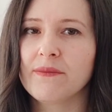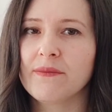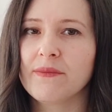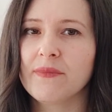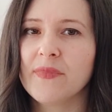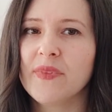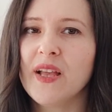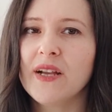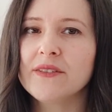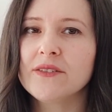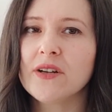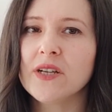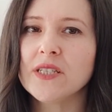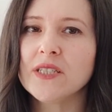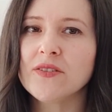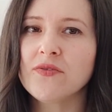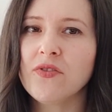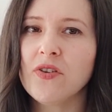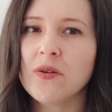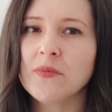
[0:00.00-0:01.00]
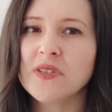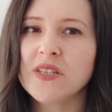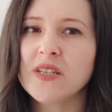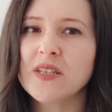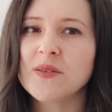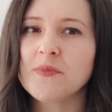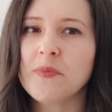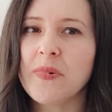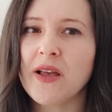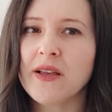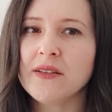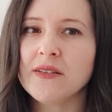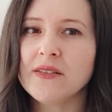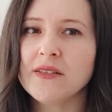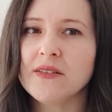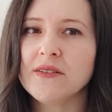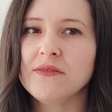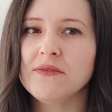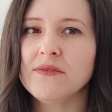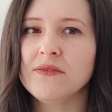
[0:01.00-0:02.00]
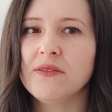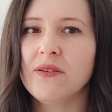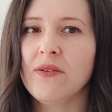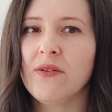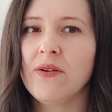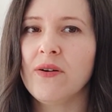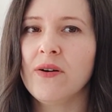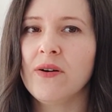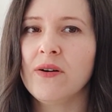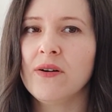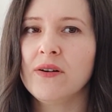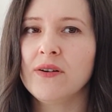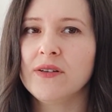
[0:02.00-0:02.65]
that transforms expensive or